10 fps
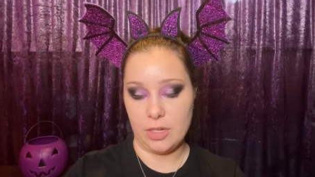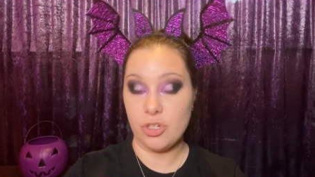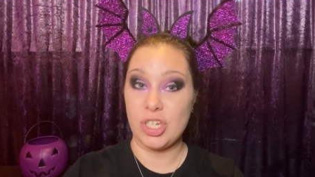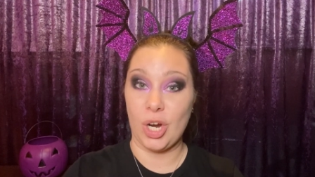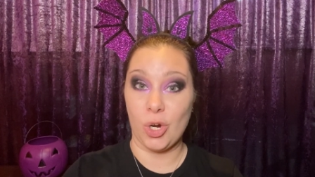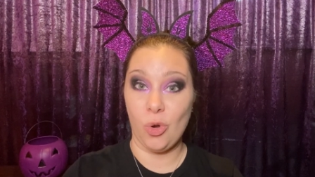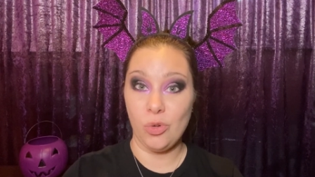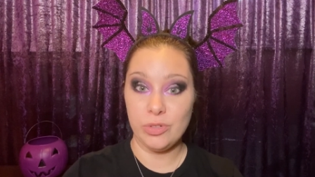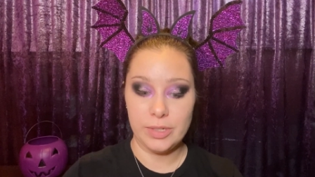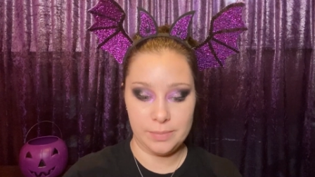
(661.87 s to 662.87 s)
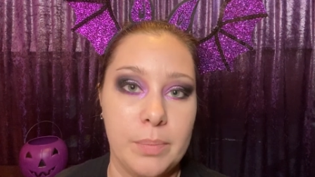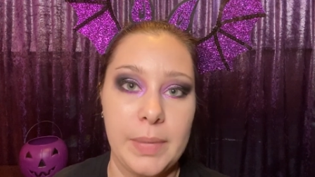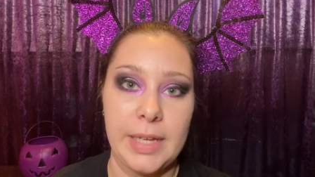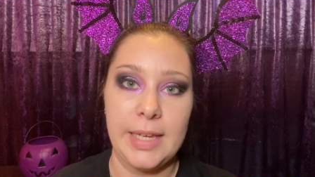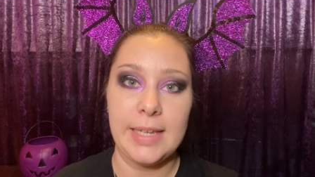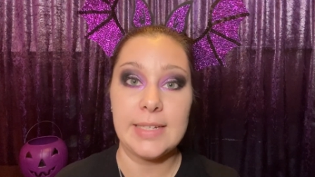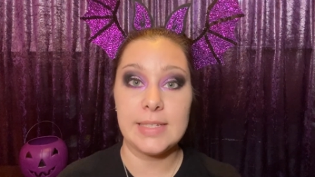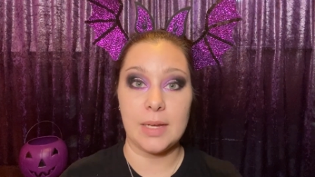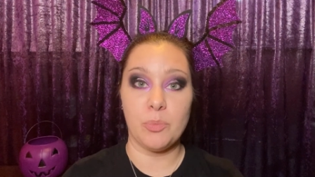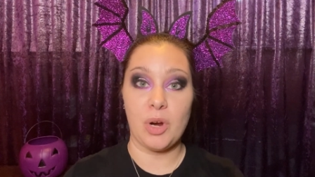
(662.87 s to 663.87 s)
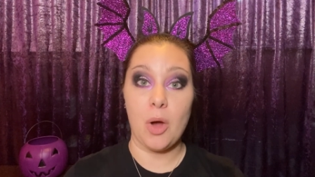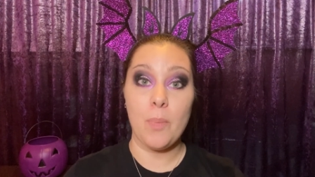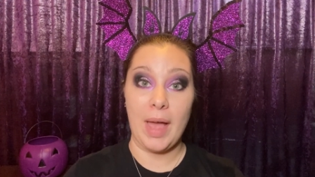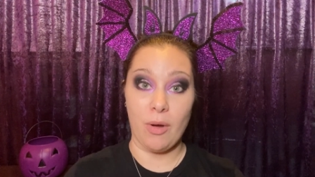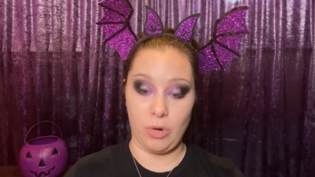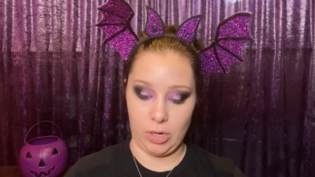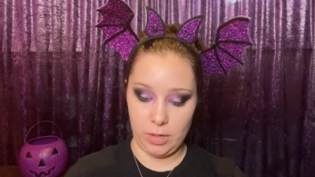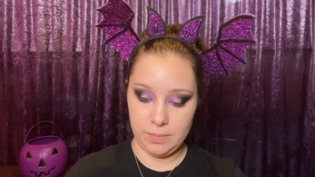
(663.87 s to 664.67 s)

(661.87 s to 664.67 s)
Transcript: Charcoal, but it is a brow powder.